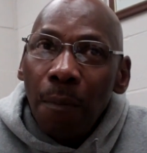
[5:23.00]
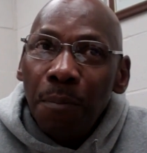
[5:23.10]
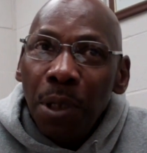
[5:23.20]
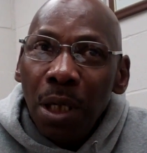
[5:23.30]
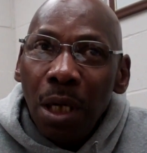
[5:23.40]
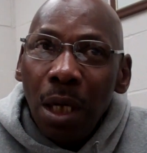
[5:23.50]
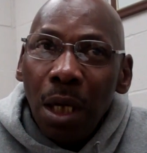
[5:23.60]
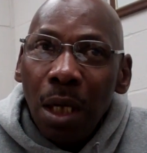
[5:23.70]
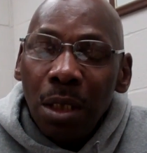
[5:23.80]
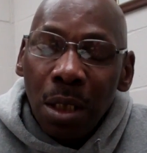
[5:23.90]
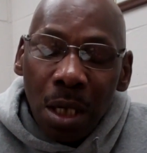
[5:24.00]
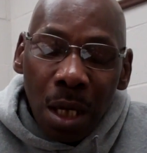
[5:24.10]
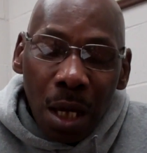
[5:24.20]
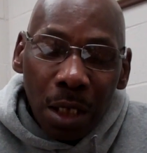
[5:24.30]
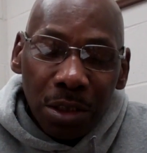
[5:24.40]
being
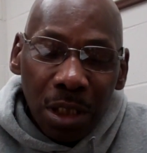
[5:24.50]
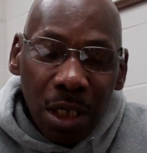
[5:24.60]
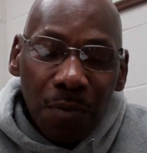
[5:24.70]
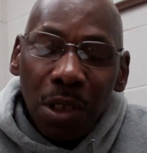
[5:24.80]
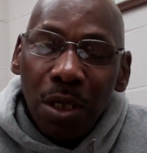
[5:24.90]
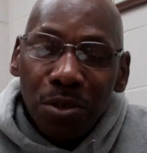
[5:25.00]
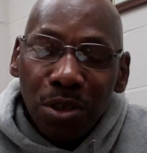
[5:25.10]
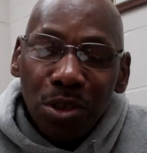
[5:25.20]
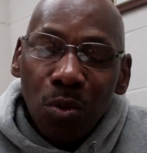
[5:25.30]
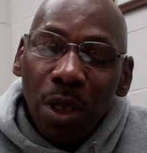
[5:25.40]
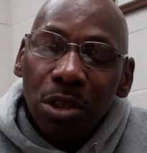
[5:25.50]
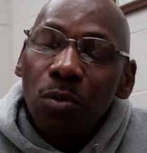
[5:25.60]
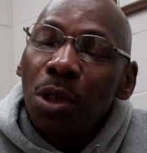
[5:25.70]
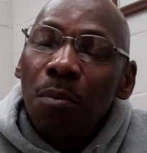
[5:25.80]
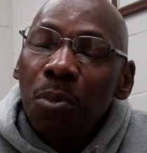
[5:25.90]
a team in their situation
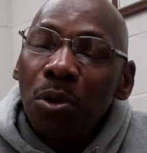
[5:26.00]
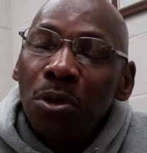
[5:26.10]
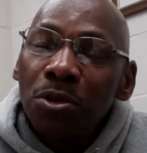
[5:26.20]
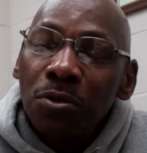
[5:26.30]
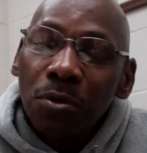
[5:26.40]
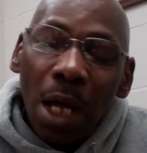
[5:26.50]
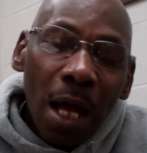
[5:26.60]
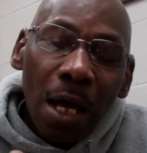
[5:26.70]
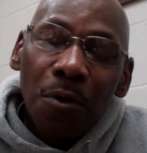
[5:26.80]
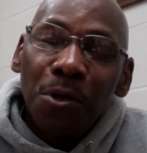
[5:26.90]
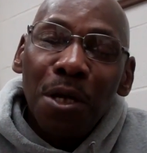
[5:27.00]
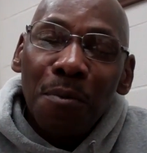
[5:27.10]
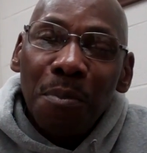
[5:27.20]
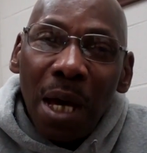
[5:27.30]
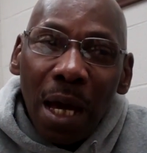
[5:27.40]
with a bull's eye on their
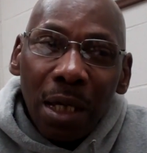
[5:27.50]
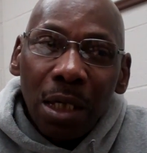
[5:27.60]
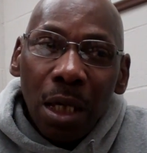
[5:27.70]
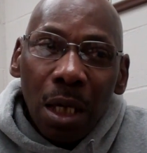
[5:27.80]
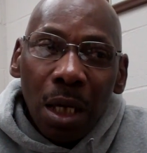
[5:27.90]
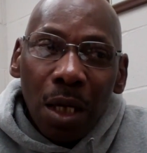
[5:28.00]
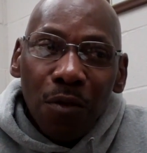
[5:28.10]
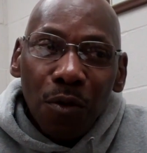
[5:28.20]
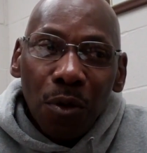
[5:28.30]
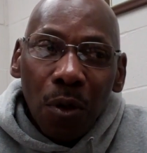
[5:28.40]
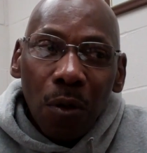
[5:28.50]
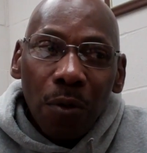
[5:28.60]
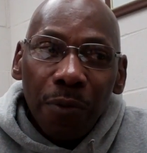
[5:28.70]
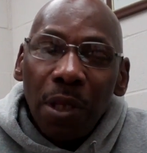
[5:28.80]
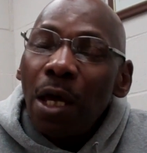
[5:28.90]
back,
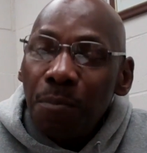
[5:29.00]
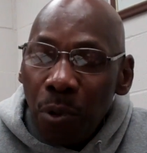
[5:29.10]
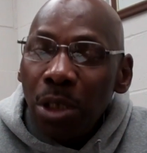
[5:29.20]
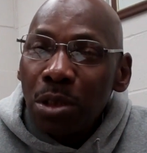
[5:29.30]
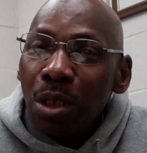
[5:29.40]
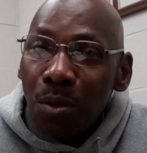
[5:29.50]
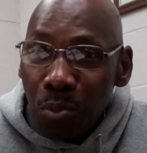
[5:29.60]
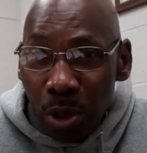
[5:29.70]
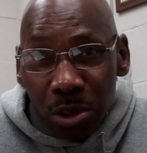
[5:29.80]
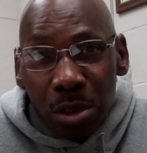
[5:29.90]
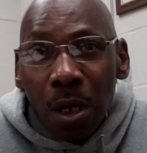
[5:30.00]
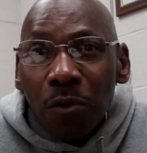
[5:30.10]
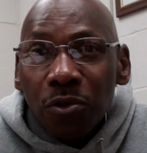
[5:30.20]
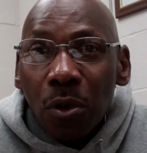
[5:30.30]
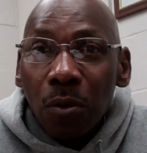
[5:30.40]
that brings a little pressure
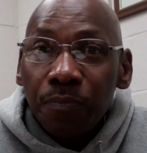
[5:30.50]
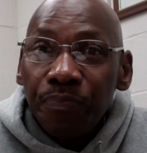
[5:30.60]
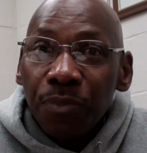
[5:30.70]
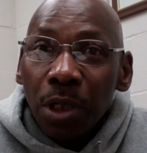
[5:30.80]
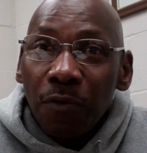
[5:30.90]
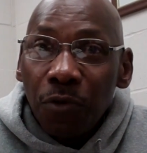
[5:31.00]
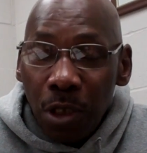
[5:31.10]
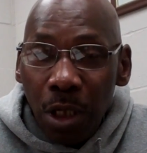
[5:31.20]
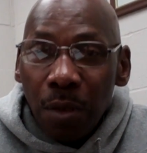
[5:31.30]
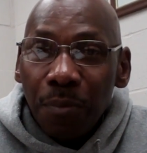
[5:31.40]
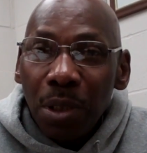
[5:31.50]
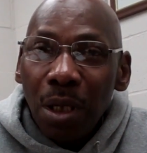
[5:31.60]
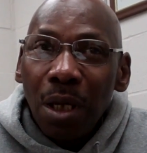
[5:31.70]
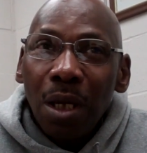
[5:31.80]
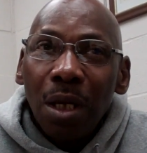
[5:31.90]
also for them.
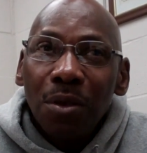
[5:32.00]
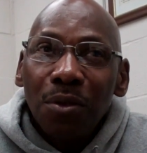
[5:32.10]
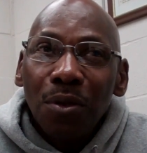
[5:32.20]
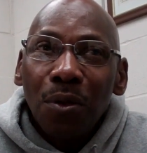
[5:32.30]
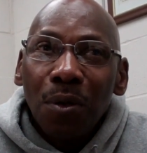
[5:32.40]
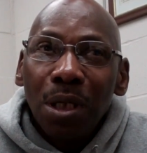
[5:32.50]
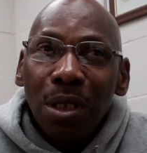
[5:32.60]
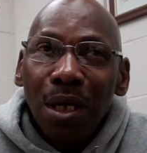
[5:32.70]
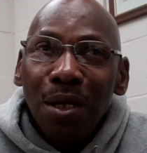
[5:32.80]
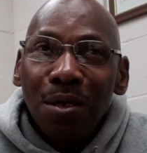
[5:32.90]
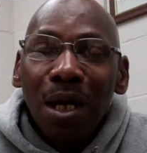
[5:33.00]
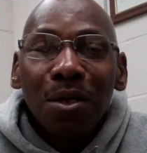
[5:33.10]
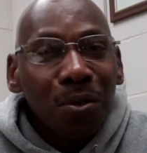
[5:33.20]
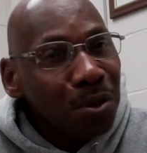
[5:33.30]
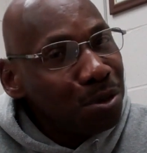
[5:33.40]
And they're
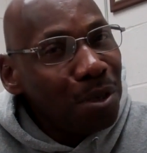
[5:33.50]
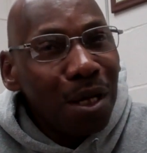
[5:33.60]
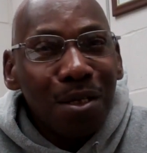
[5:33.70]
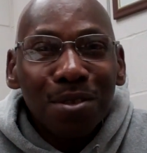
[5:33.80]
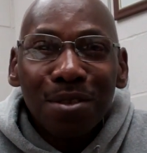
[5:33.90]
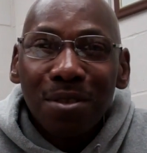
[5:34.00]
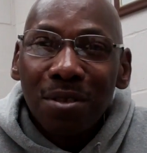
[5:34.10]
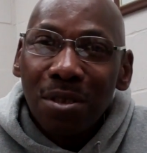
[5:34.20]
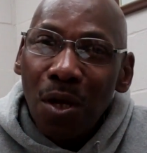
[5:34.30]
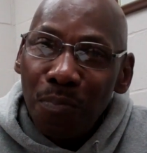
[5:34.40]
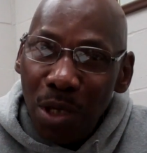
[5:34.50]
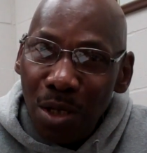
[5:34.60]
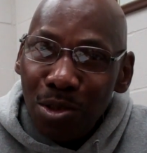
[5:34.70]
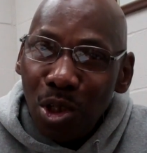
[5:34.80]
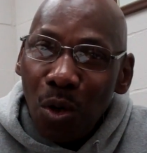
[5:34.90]
not going to try to stump their
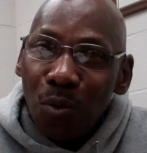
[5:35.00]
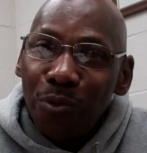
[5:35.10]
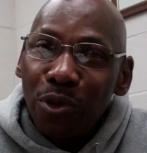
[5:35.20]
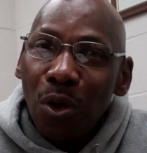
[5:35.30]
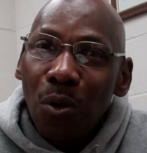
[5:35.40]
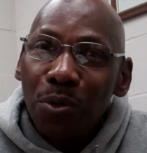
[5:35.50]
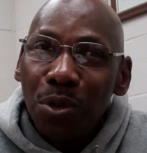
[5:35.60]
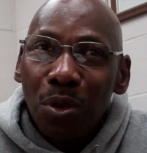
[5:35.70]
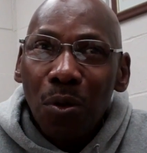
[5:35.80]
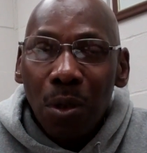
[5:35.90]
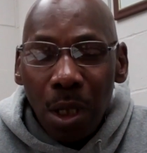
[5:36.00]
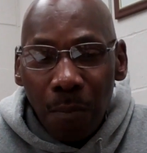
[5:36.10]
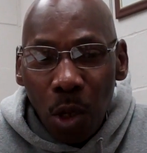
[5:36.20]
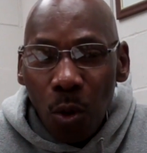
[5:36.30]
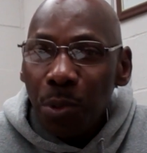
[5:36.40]
toe. So, and
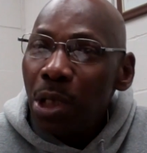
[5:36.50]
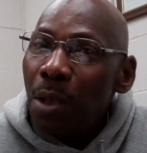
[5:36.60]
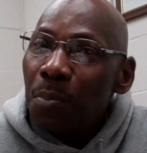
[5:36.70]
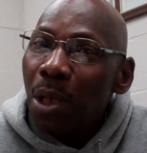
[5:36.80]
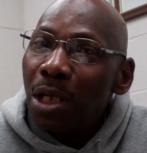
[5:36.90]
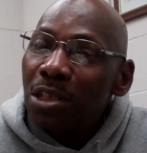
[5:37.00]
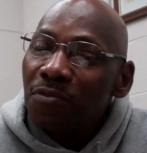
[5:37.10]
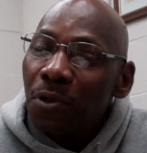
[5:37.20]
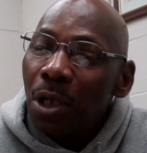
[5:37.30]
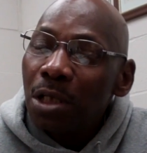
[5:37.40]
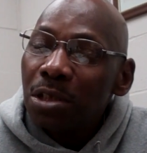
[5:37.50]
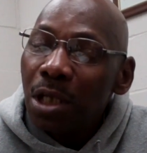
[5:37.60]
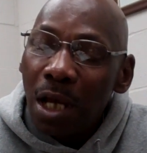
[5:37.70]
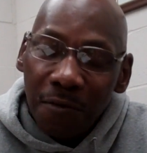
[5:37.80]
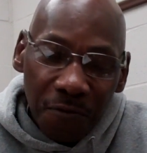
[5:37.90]
I'm hoping that plays for us
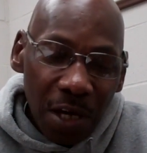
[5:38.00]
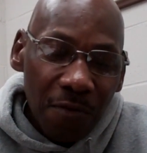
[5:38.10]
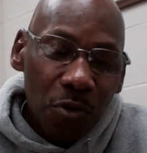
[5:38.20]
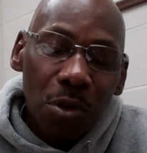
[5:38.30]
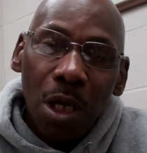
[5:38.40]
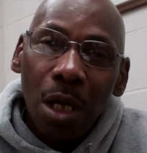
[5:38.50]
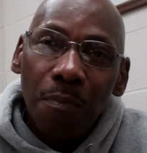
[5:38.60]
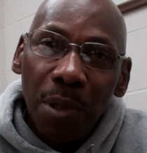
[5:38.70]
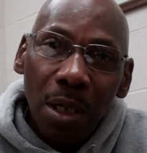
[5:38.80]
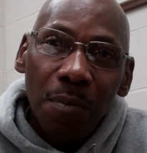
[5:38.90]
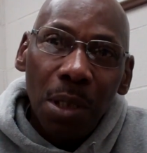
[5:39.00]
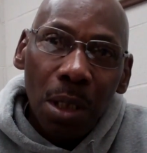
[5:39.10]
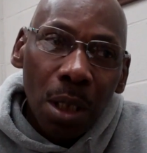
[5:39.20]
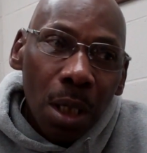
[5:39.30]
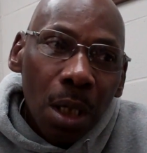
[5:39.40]
in our favor, that
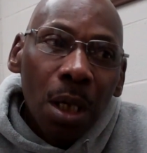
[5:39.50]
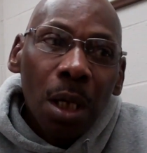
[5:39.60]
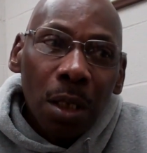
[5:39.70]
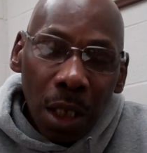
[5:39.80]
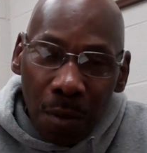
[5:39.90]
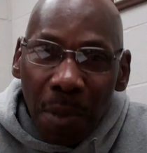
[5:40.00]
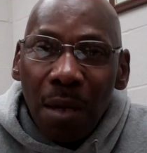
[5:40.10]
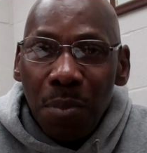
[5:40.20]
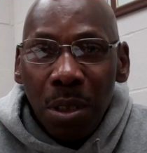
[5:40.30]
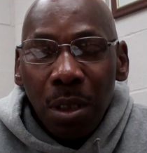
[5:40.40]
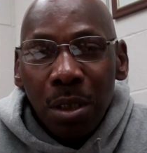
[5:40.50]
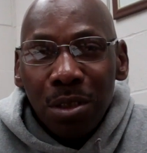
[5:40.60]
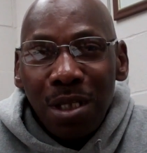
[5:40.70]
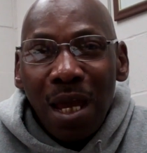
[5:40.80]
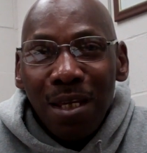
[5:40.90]
maybe they might be a little
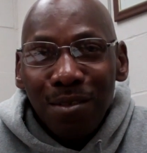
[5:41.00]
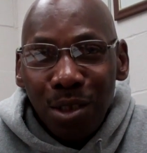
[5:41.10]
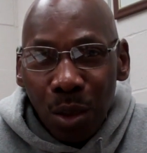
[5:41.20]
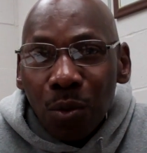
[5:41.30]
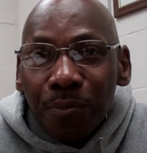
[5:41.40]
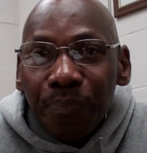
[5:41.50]
tight too.